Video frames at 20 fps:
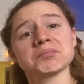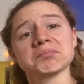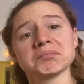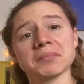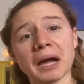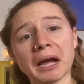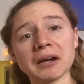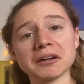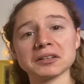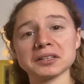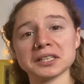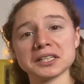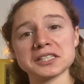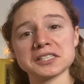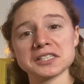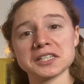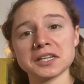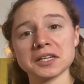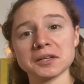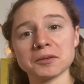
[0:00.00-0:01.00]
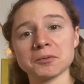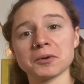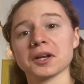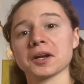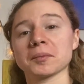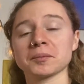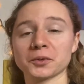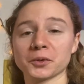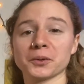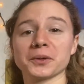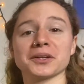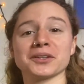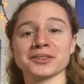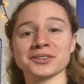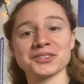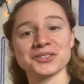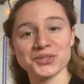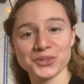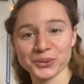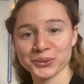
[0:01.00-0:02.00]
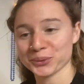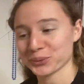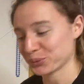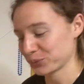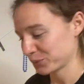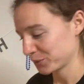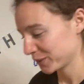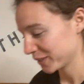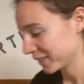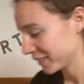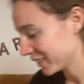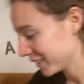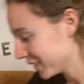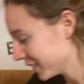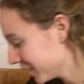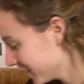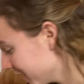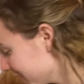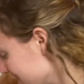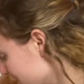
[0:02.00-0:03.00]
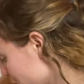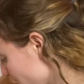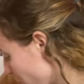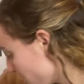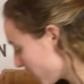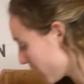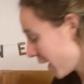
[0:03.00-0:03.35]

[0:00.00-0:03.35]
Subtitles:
mildly see what I'm going to do. So I